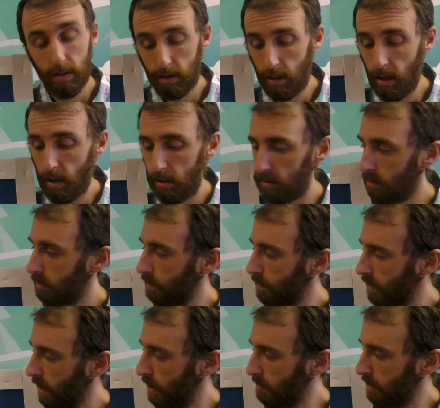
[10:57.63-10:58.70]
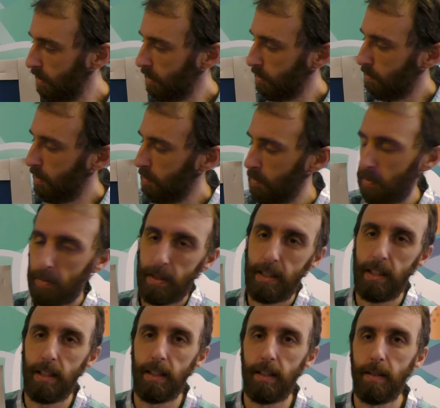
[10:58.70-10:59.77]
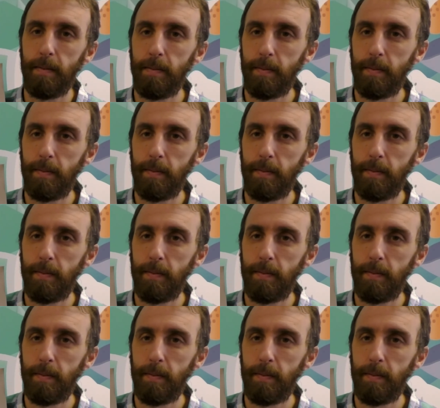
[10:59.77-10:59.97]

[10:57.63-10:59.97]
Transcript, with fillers: No. How about the purple one here?